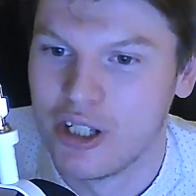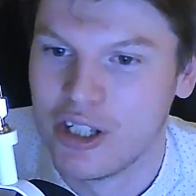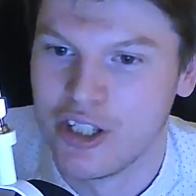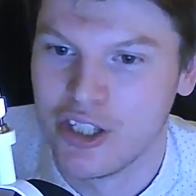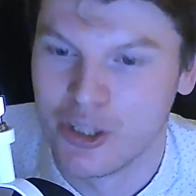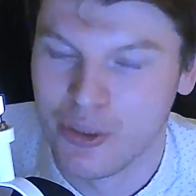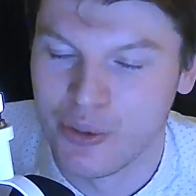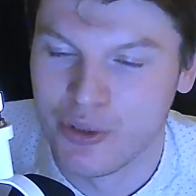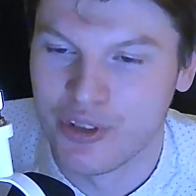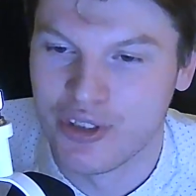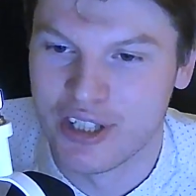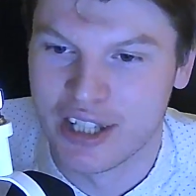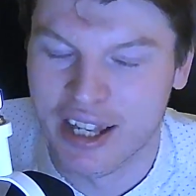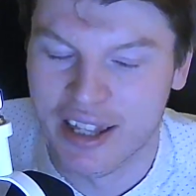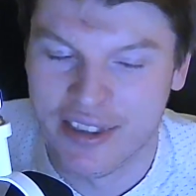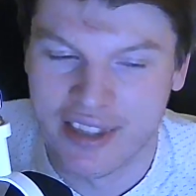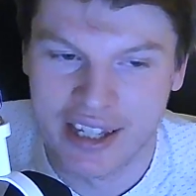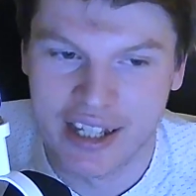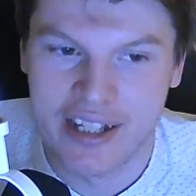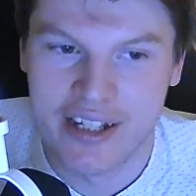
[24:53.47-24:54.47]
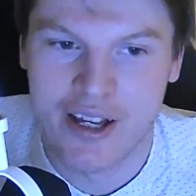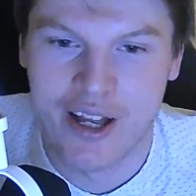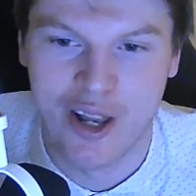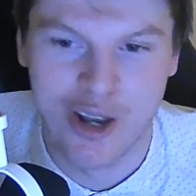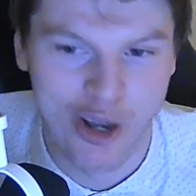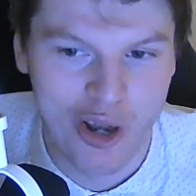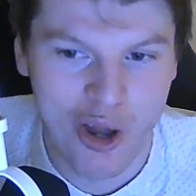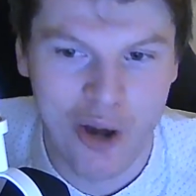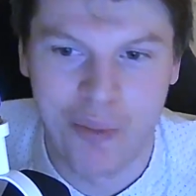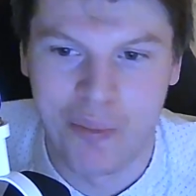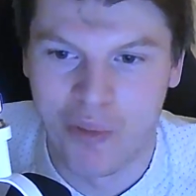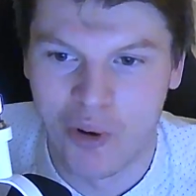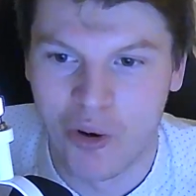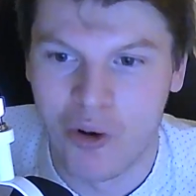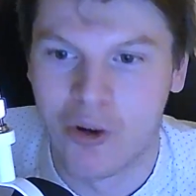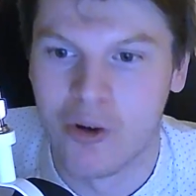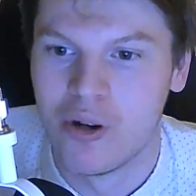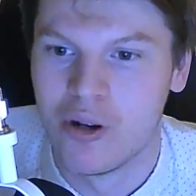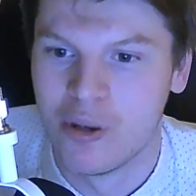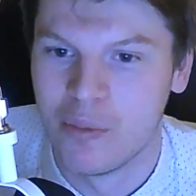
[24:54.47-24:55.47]
you will see, I think, a lot
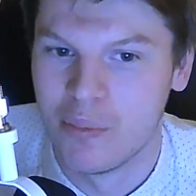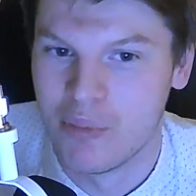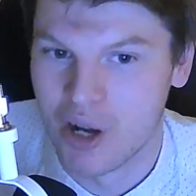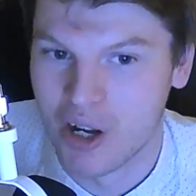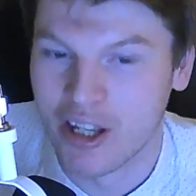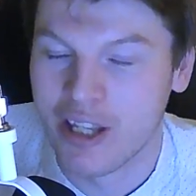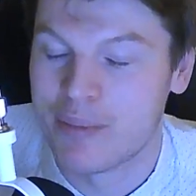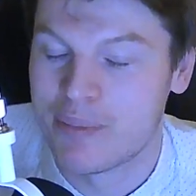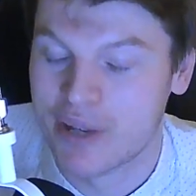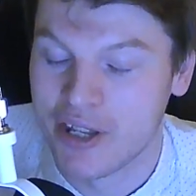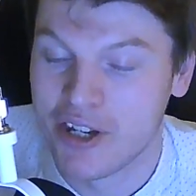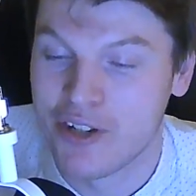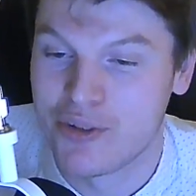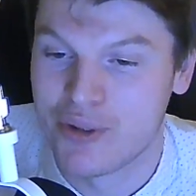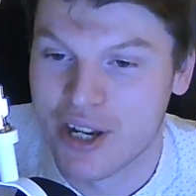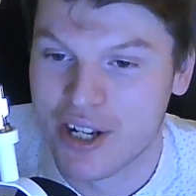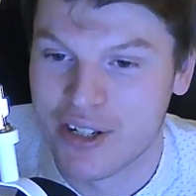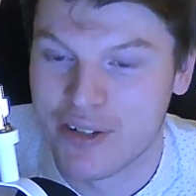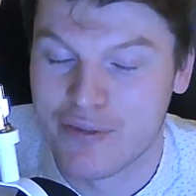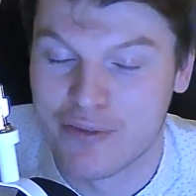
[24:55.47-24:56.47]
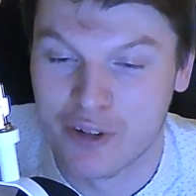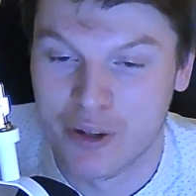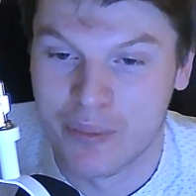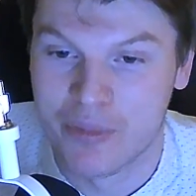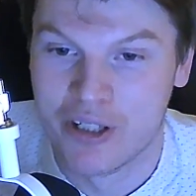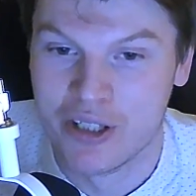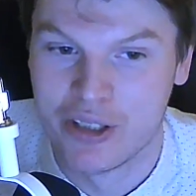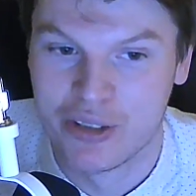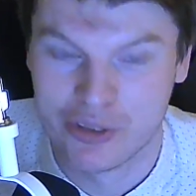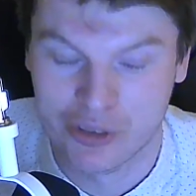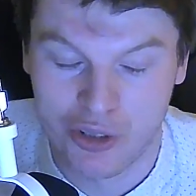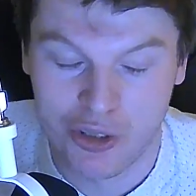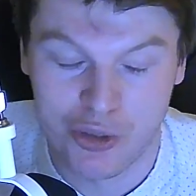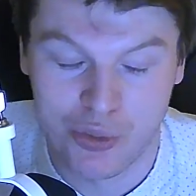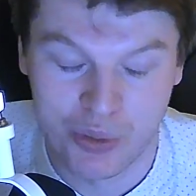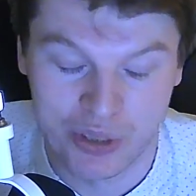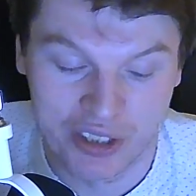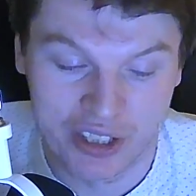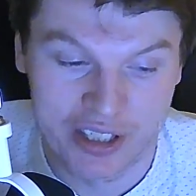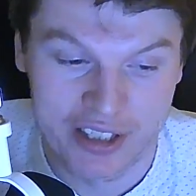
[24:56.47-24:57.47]
more market penetration from Scotch
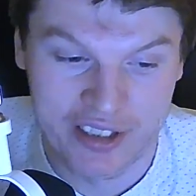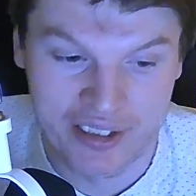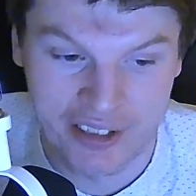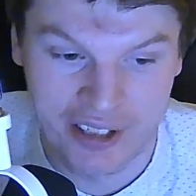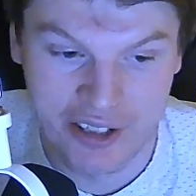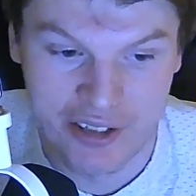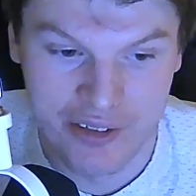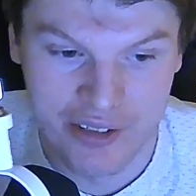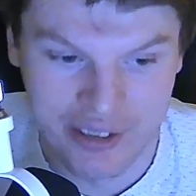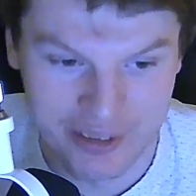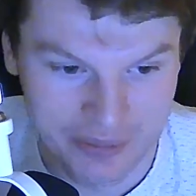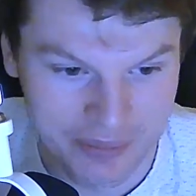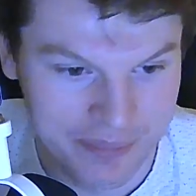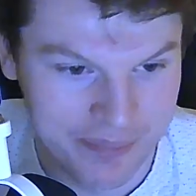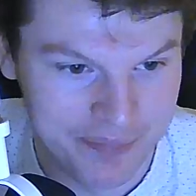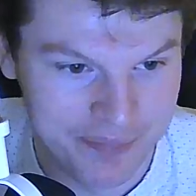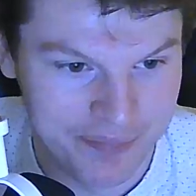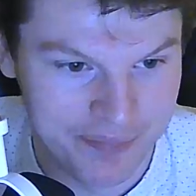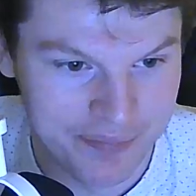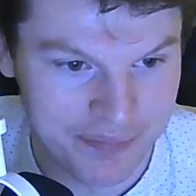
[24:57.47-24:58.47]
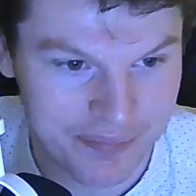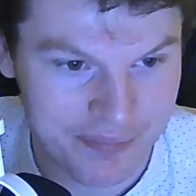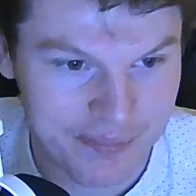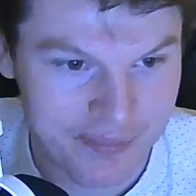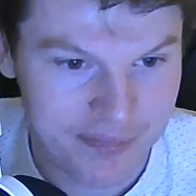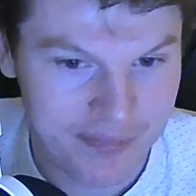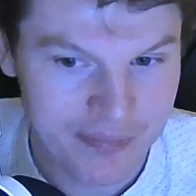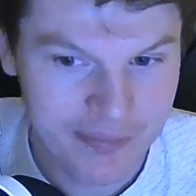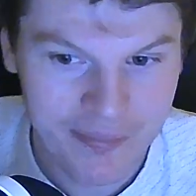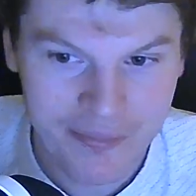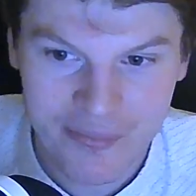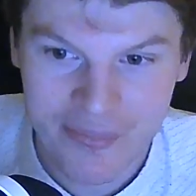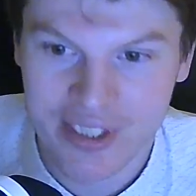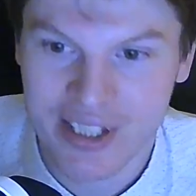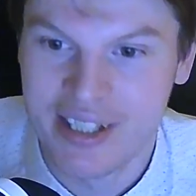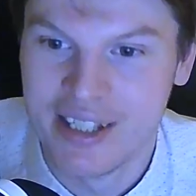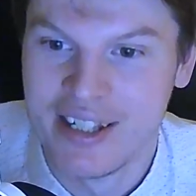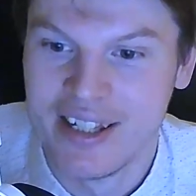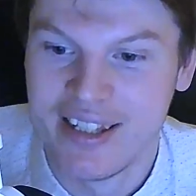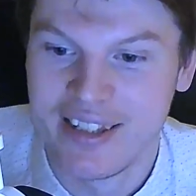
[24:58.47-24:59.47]
whisky distilleries.
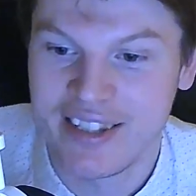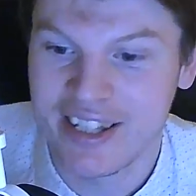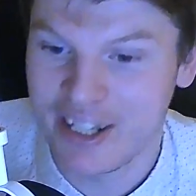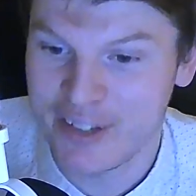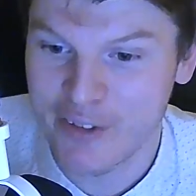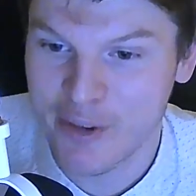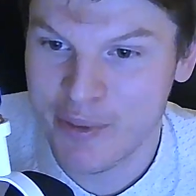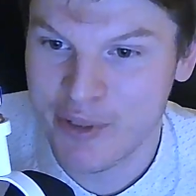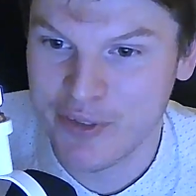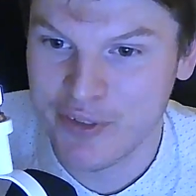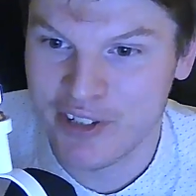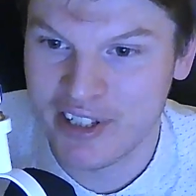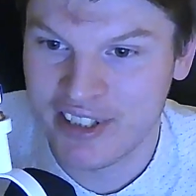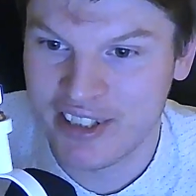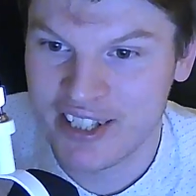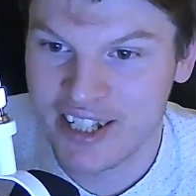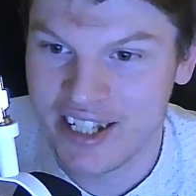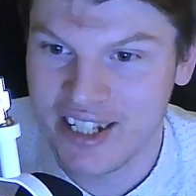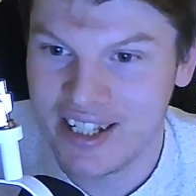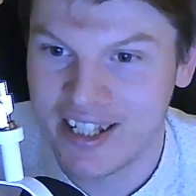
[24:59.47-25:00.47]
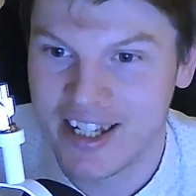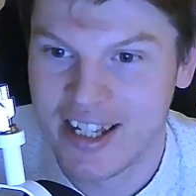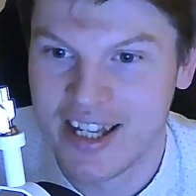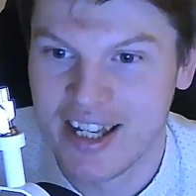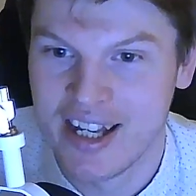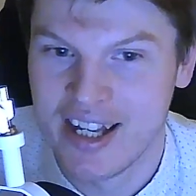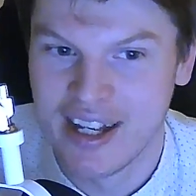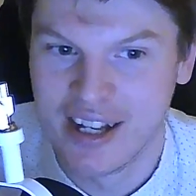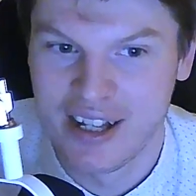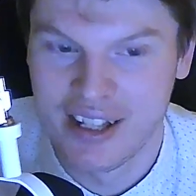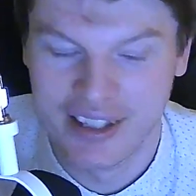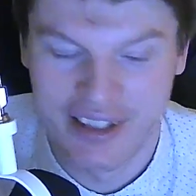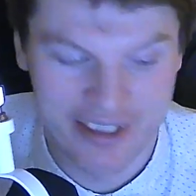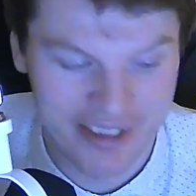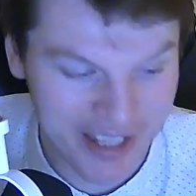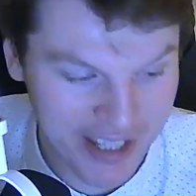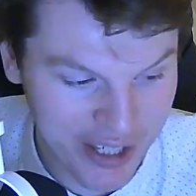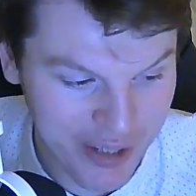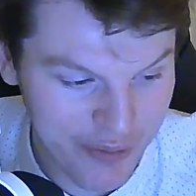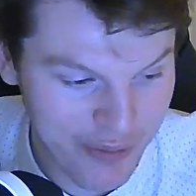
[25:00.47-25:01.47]
Thank you very much for listening.
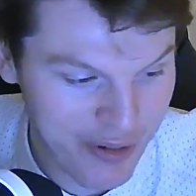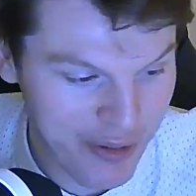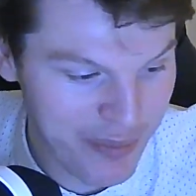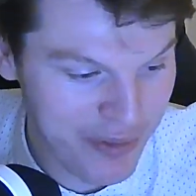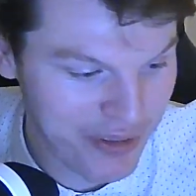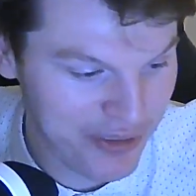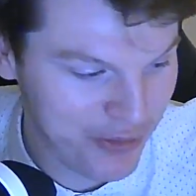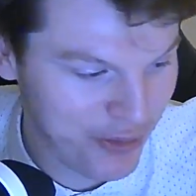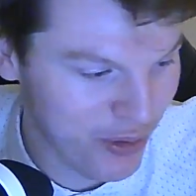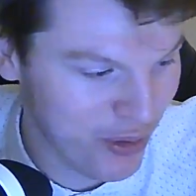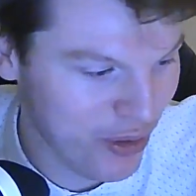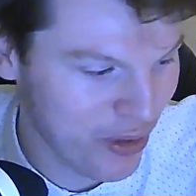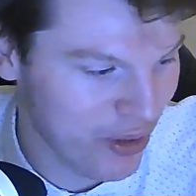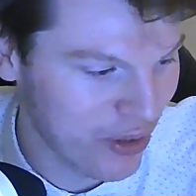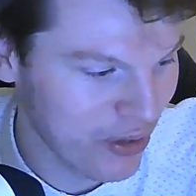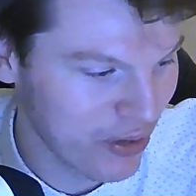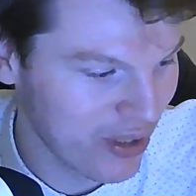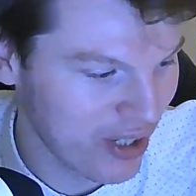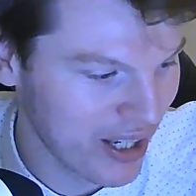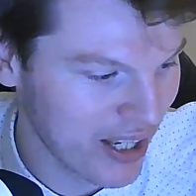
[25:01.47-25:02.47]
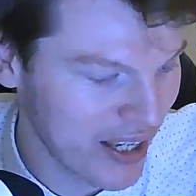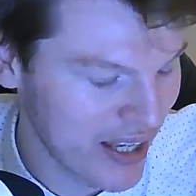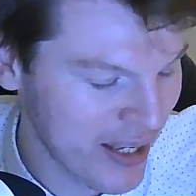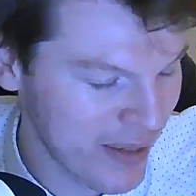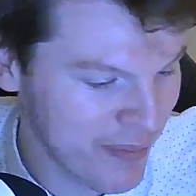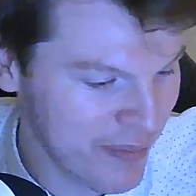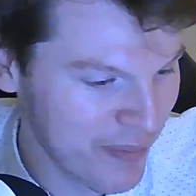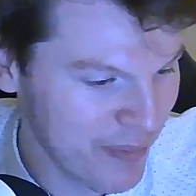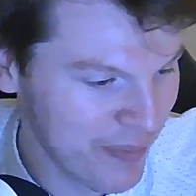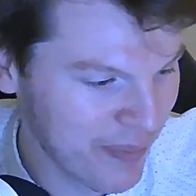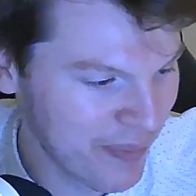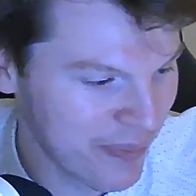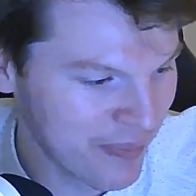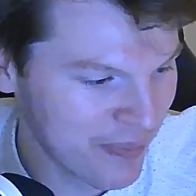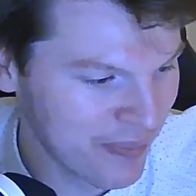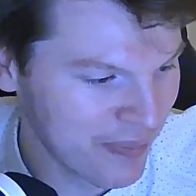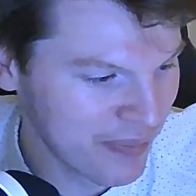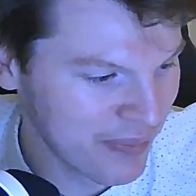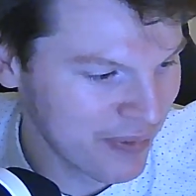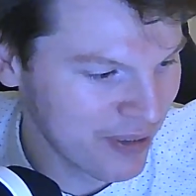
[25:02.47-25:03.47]
Thank you very much for
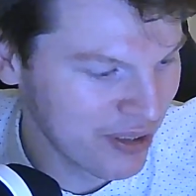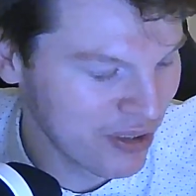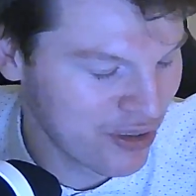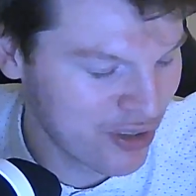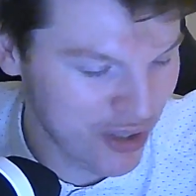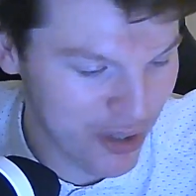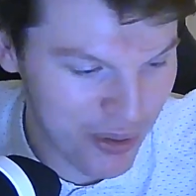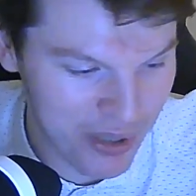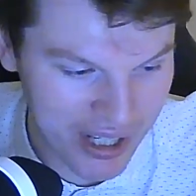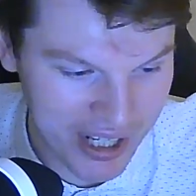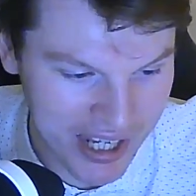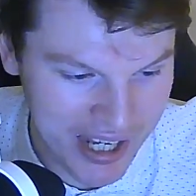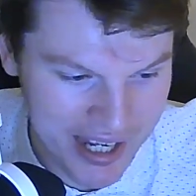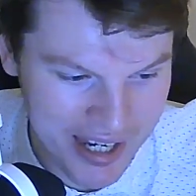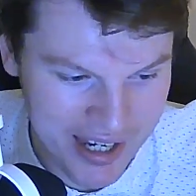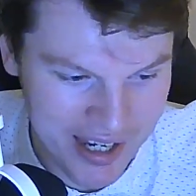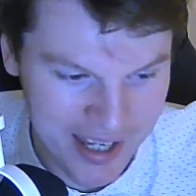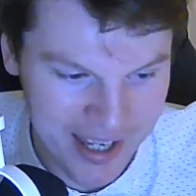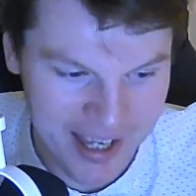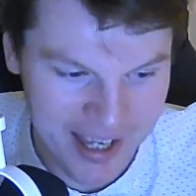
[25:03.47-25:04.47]
tuning in.